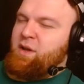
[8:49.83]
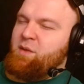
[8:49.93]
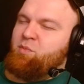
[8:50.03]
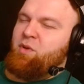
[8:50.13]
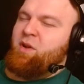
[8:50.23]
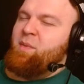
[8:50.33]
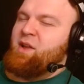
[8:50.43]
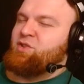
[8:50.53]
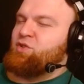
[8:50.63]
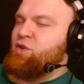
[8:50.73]
It pretty
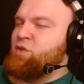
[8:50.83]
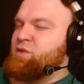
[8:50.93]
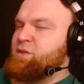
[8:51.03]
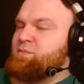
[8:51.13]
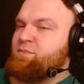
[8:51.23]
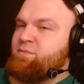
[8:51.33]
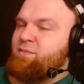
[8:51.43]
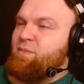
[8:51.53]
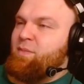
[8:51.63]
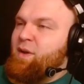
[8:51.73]
much turns
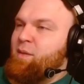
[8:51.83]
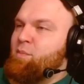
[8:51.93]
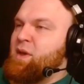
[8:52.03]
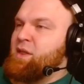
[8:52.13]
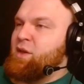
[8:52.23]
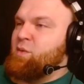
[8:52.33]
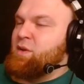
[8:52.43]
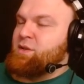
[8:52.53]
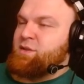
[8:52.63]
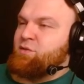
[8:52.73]
melee
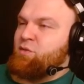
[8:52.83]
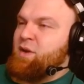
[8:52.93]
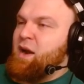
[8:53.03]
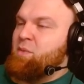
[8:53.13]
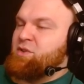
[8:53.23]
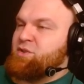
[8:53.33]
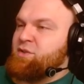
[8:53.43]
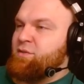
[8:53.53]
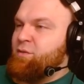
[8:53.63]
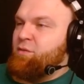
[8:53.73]
units into
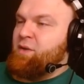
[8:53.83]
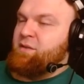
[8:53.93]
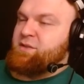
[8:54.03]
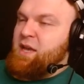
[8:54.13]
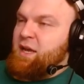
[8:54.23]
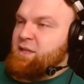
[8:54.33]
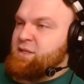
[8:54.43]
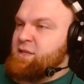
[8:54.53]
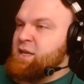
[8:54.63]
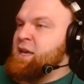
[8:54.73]
garbage for 5
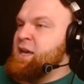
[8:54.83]
seconds,